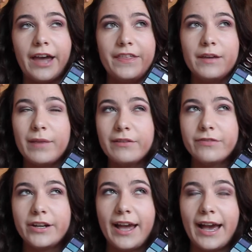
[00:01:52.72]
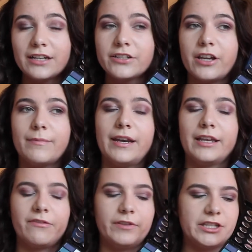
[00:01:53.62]
I think my friend Ashling might have
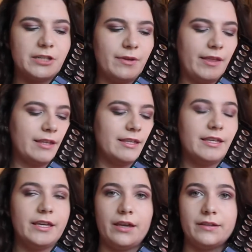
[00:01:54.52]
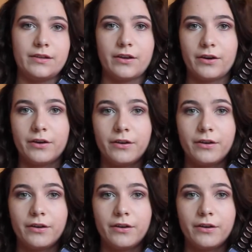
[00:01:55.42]
given this to me like years ago.